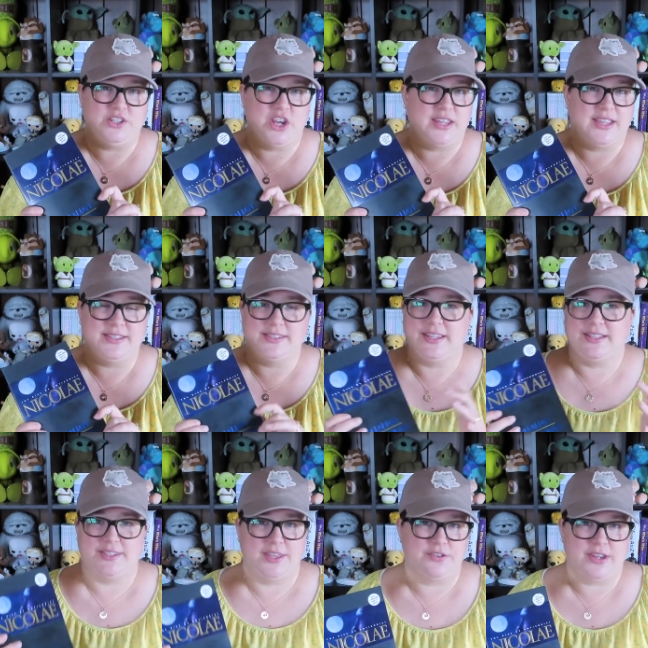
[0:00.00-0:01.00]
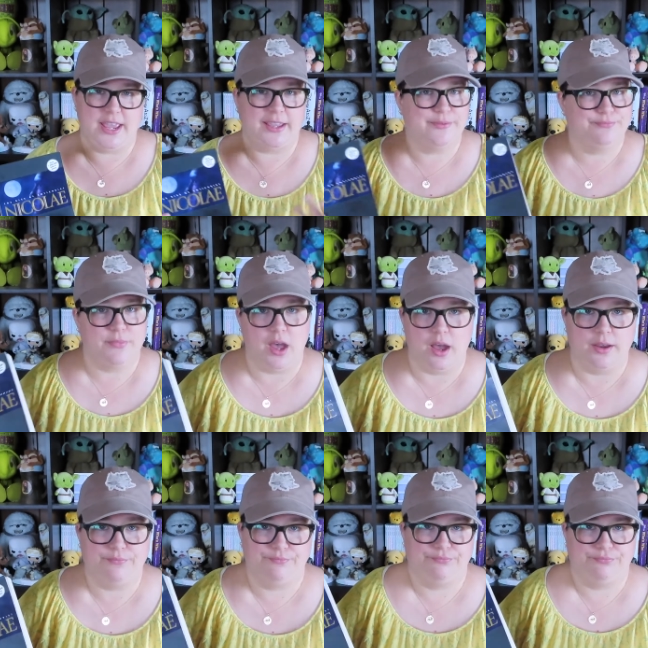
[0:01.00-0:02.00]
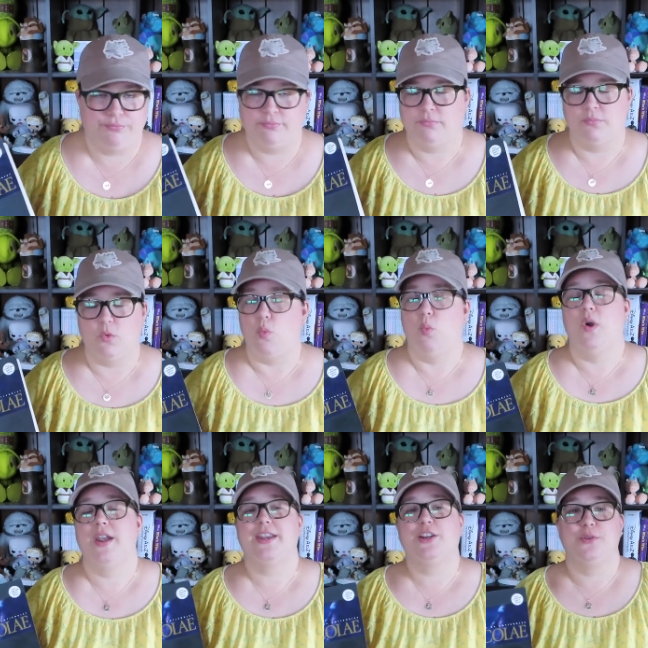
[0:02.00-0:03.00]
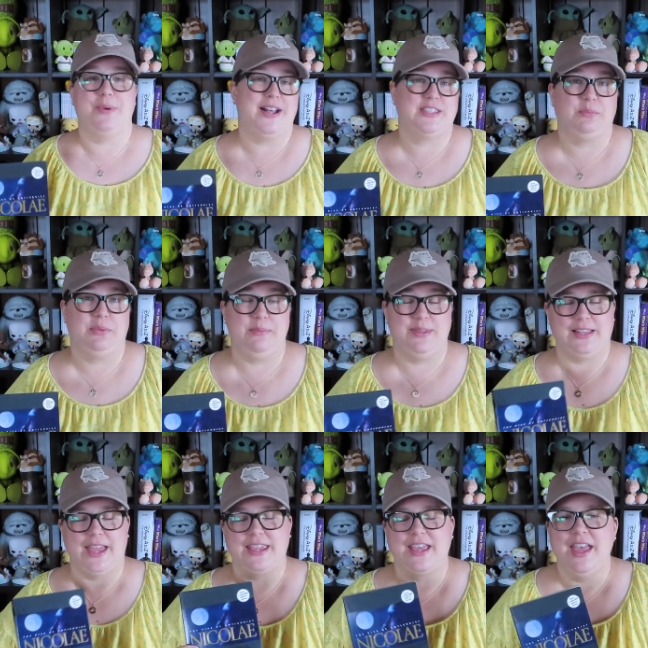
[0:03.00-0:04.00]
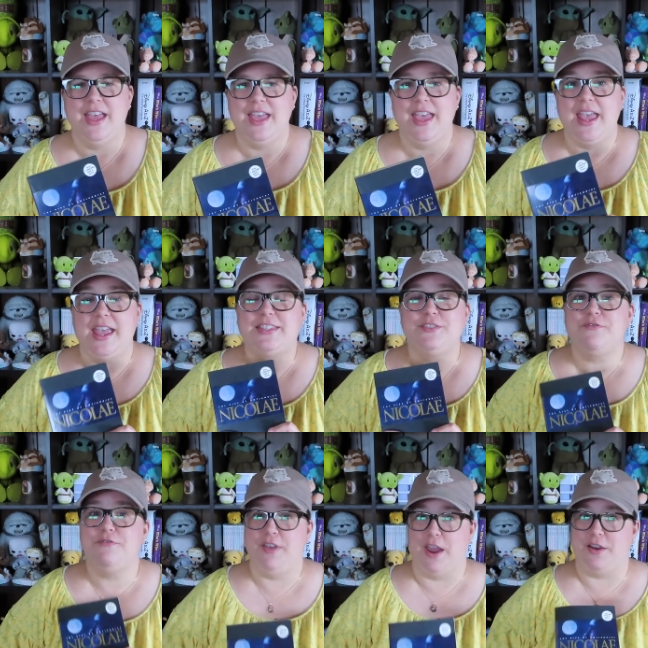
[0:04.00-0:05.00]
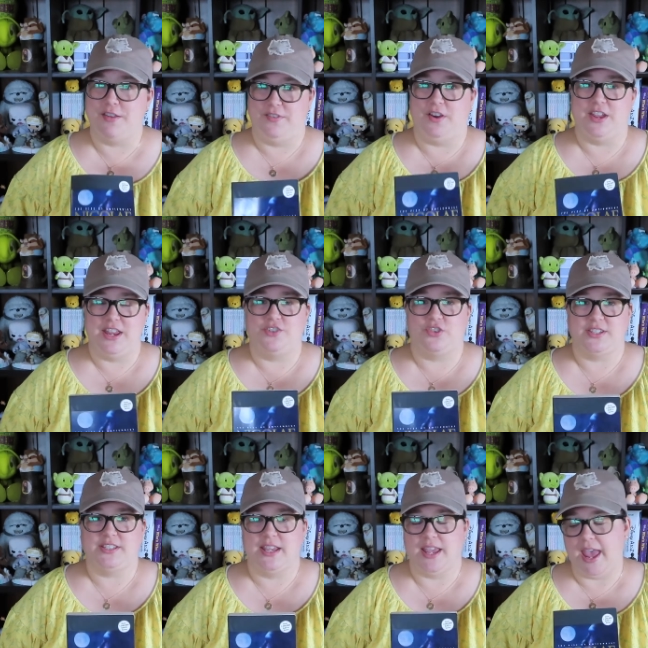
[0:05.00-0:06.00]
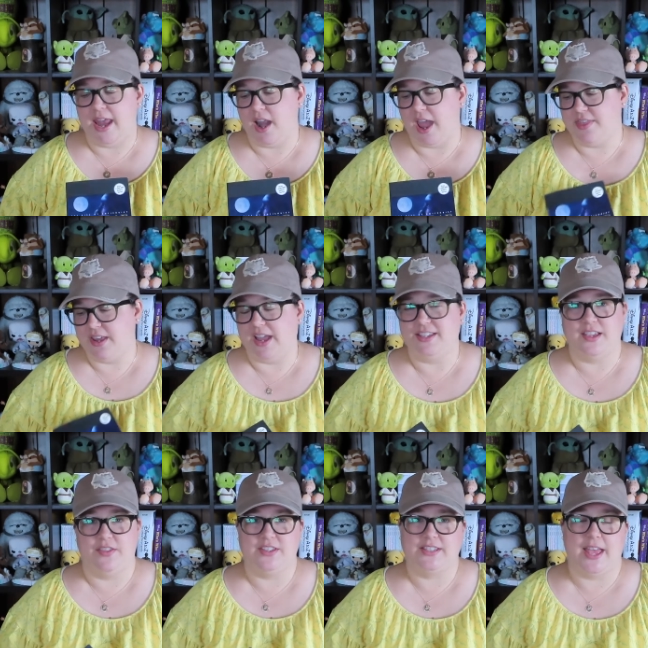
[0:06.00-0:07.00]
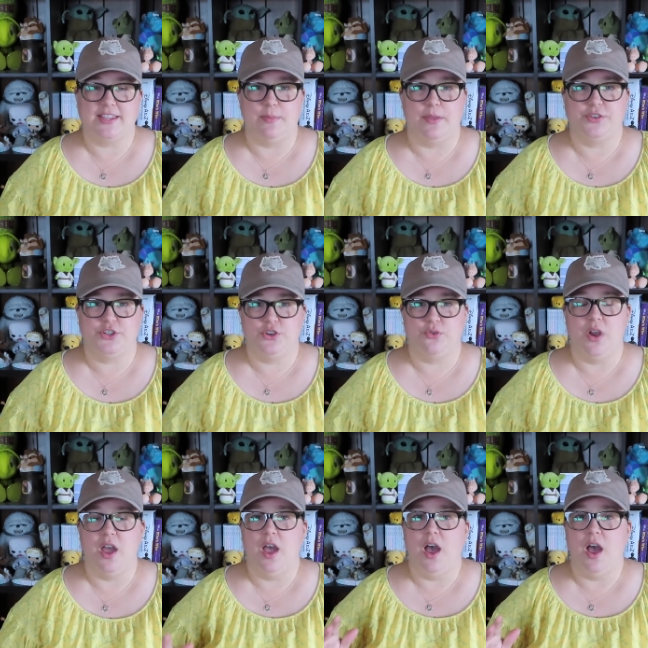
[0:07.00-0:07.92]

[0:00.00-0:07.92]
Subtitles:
Jenkins. It's their take on what it could possibly be like. It's very, very interesting. And I think I said this last month too.